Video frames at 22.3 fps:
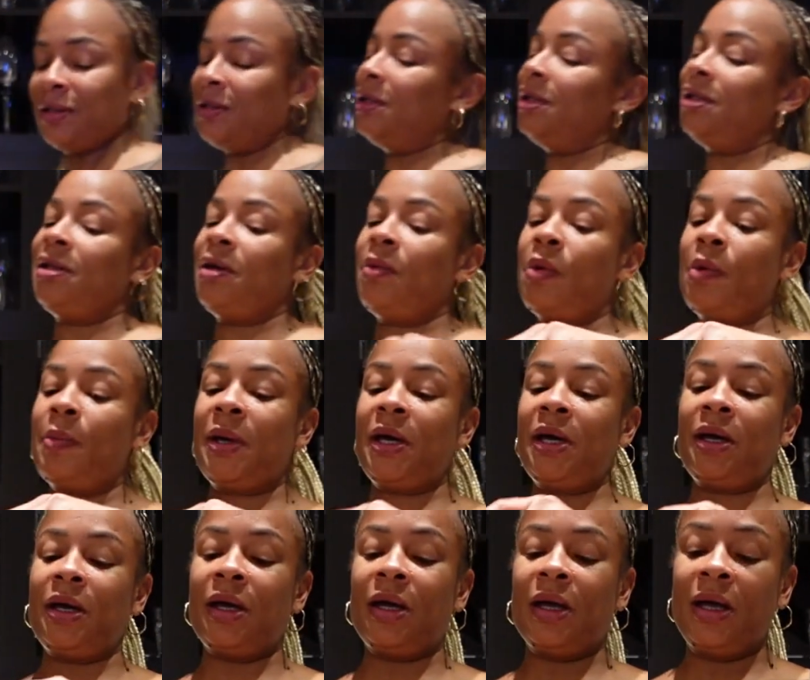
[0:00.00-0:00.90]
then they won't be
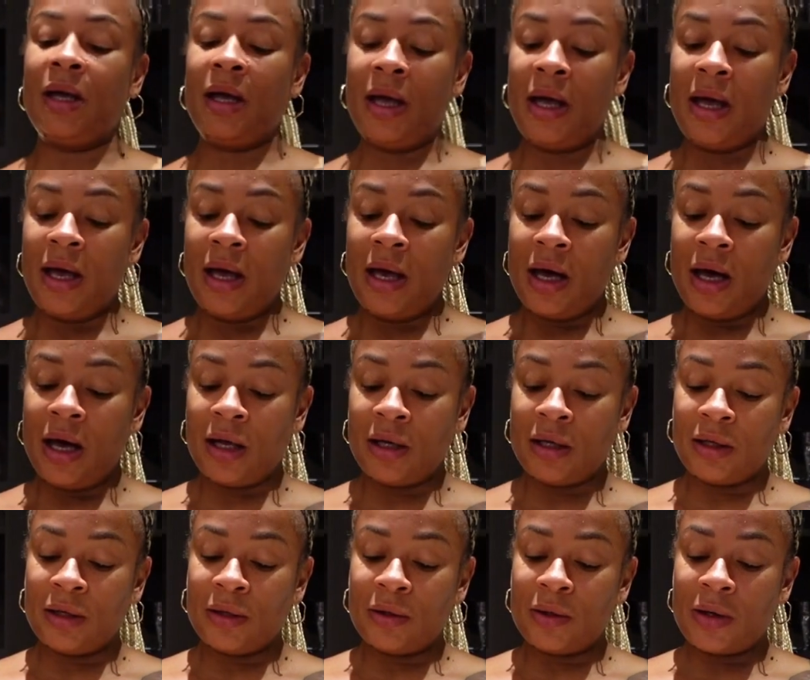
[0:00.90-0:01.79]
good. A
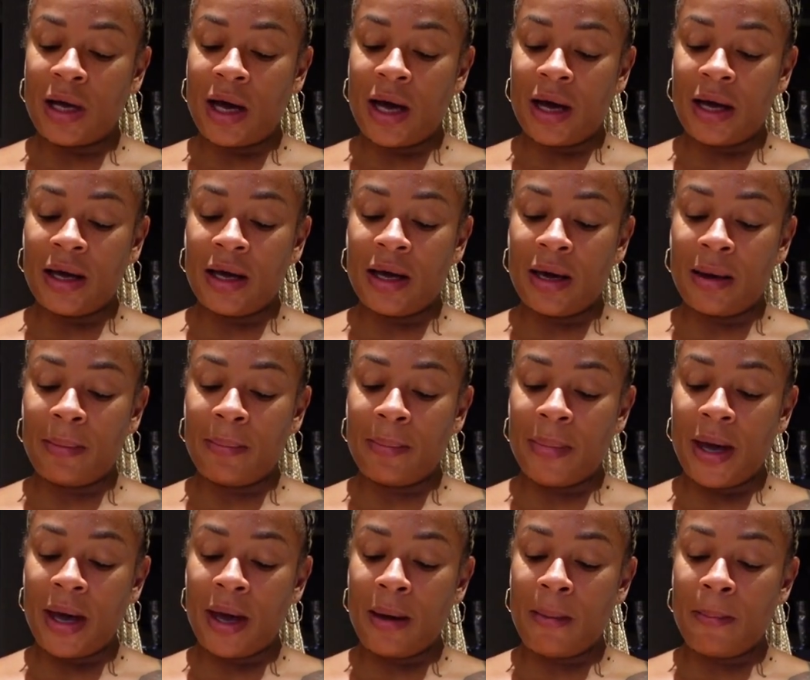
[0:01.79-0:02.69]
little cayenne
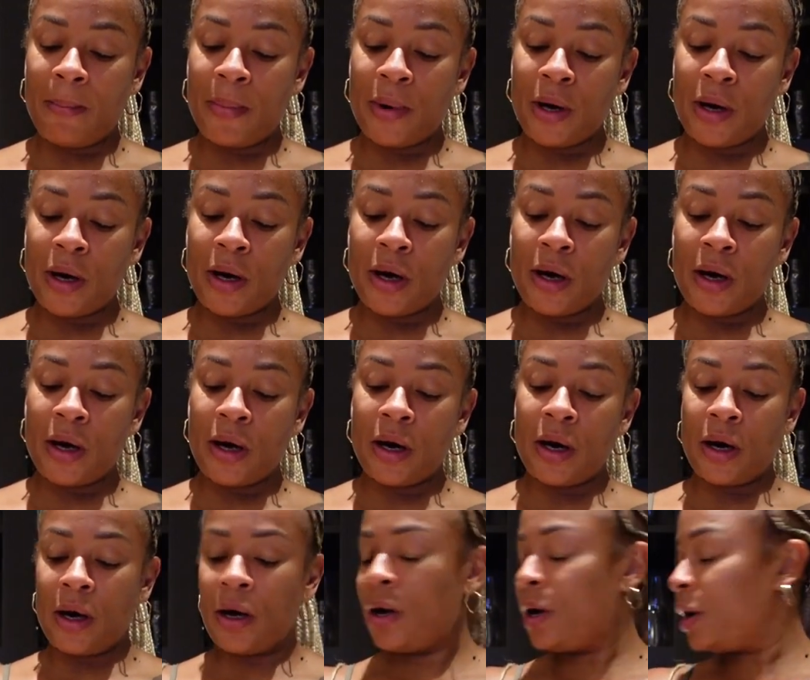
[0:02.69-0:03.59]

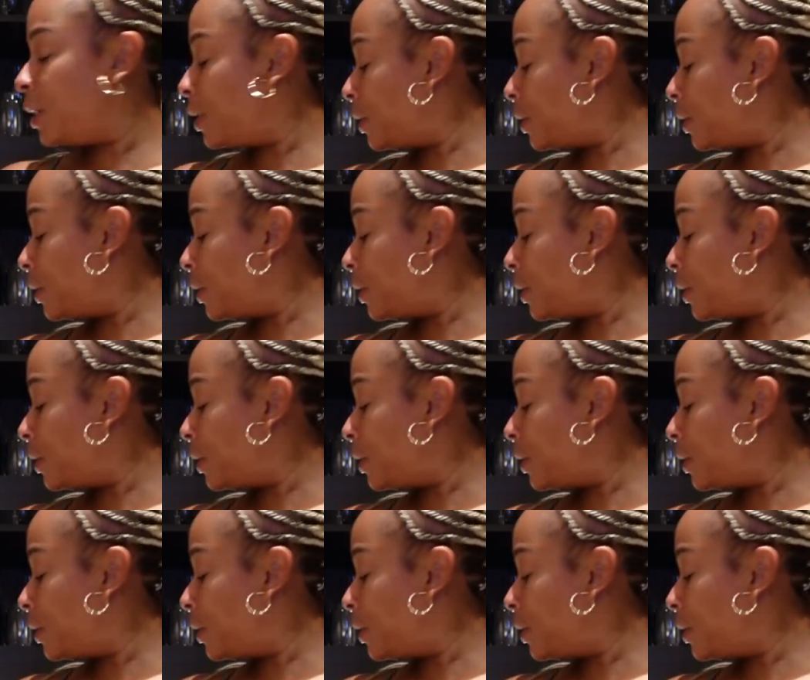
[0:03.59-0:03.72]
pepper.